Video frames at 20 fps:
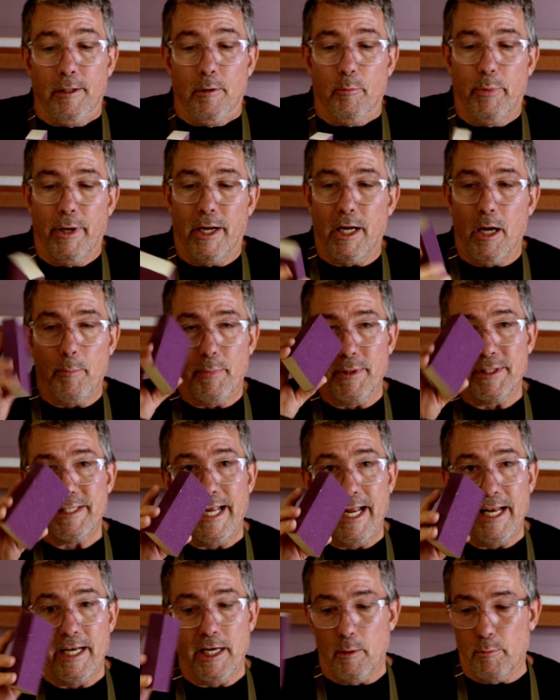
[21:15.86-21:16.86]
Pick up a
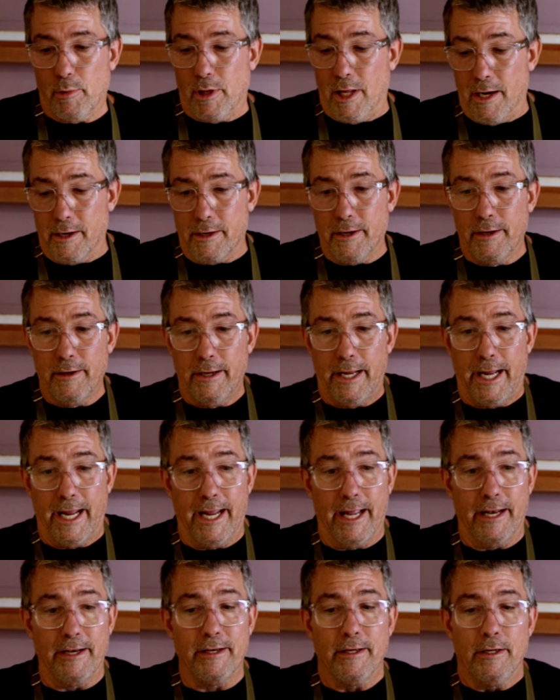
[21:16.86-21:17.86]
sanding block,
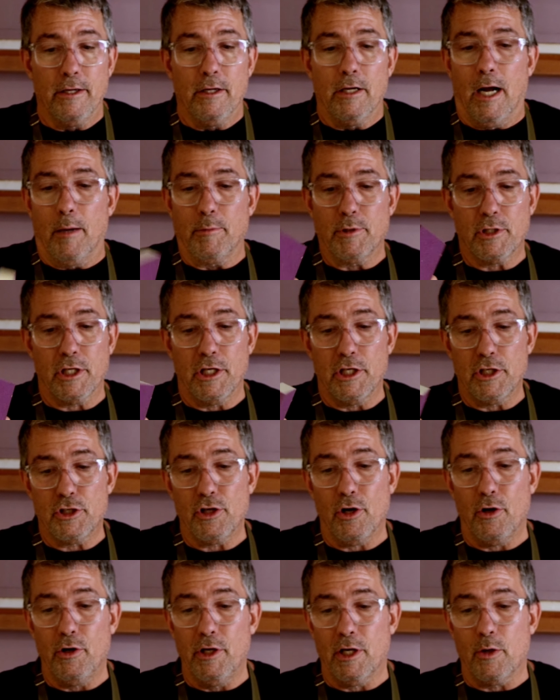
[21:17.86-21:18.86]
and I'm just going to
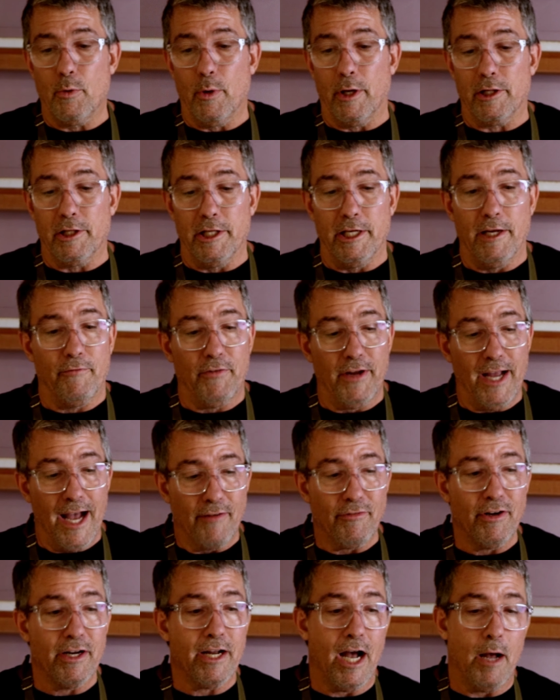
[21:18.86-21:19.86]
show you quickly. If you
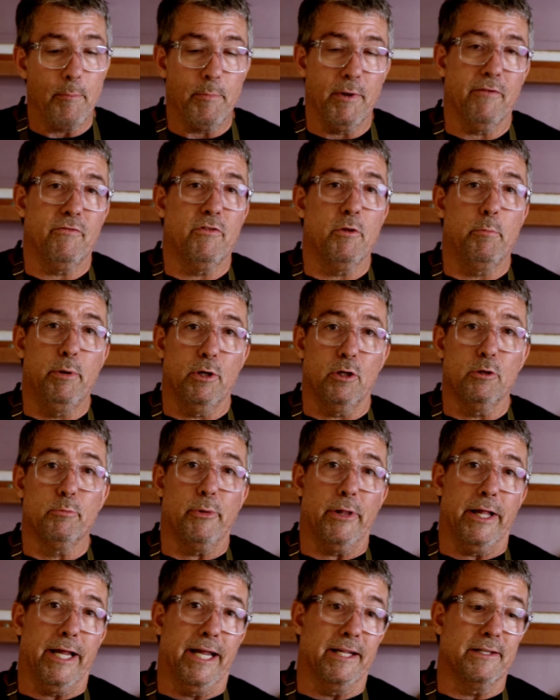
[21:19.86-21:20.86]
have a copy of the build
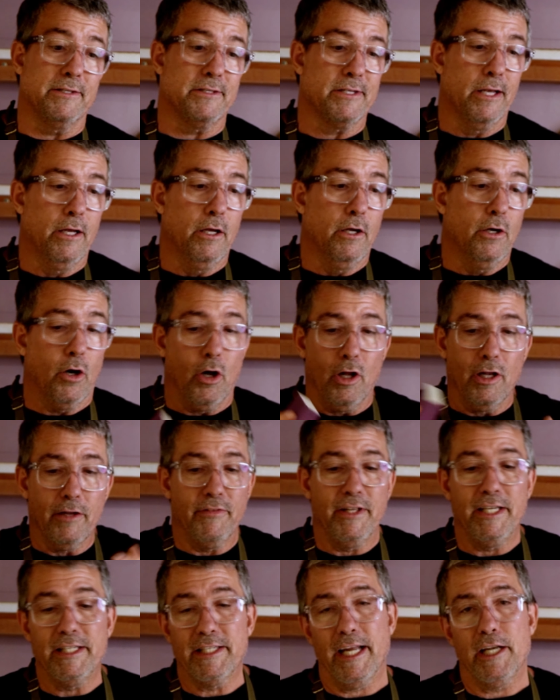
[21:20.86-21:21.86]
plans, all of
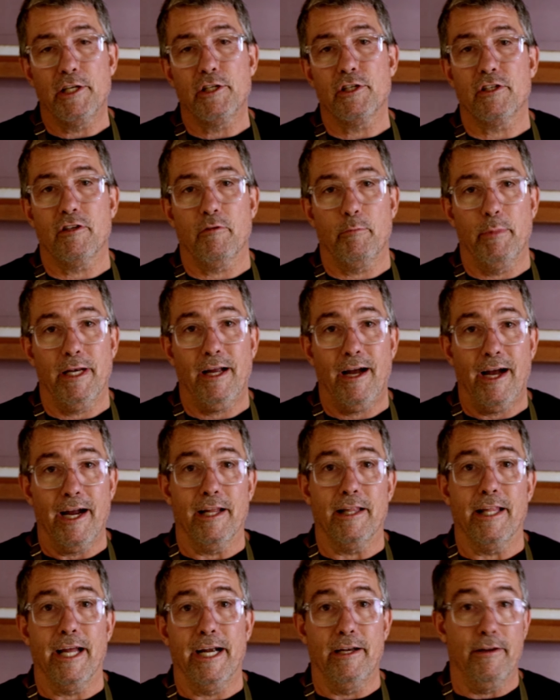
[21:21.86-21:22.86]
these edges have been
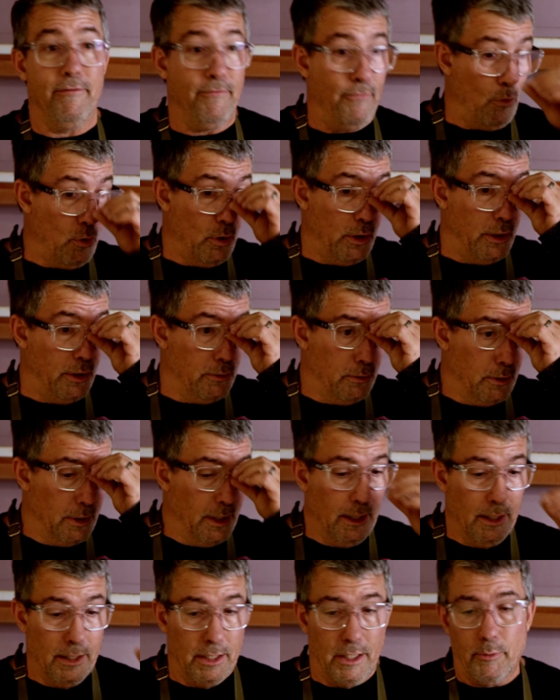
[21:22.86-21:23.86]
highlighted for you
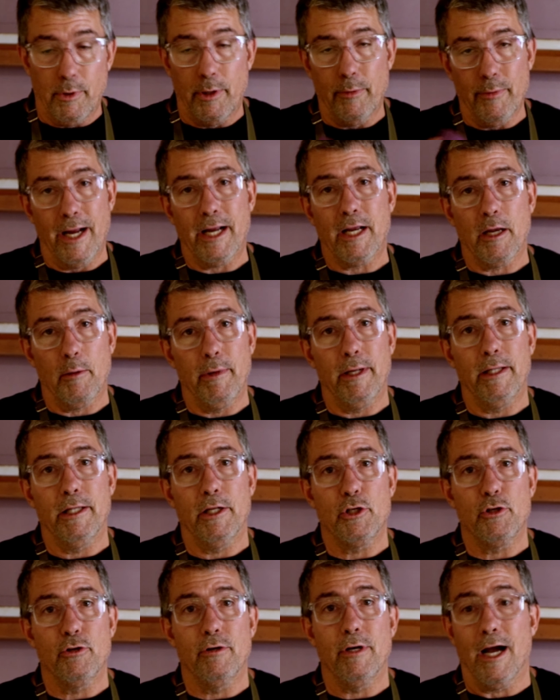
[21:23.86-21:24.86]
that we recommend
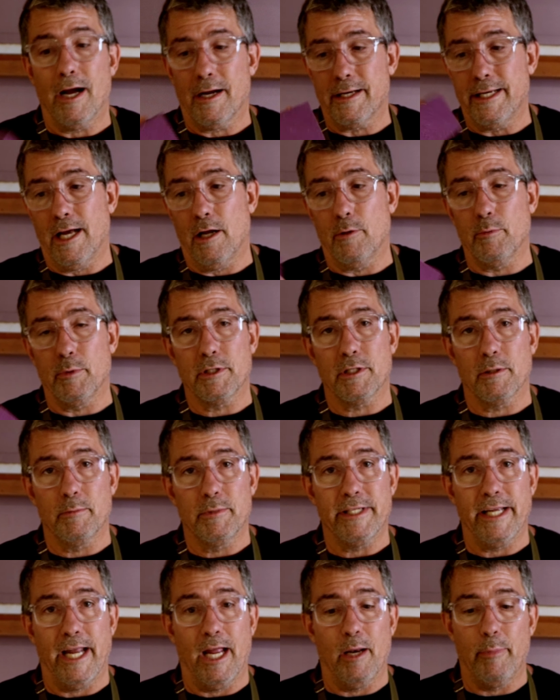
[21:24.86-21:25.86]
that you knock down with some
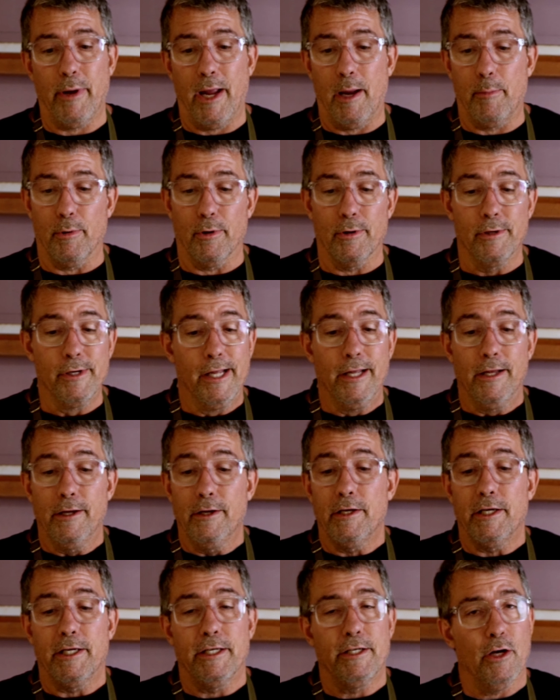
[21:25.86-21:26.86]
sandpaper.
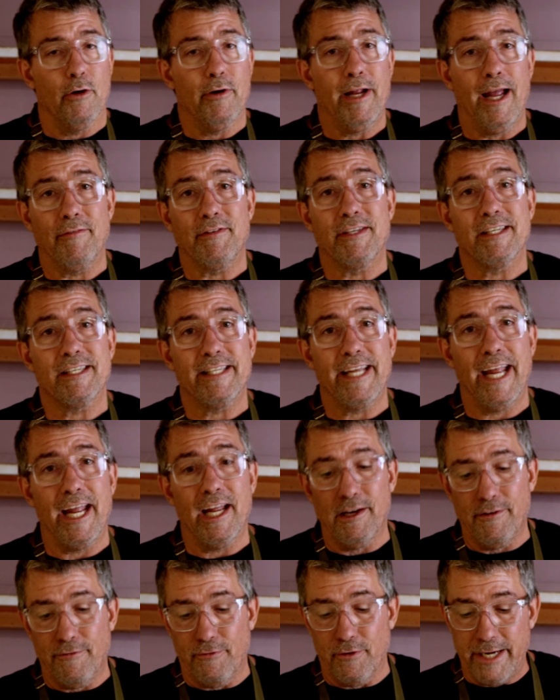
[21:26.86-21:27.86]
You don't have to
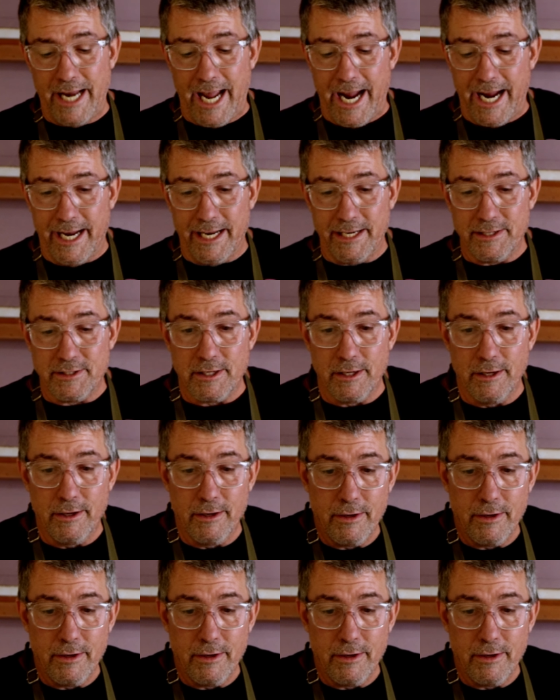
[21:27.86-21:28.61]
sand for days.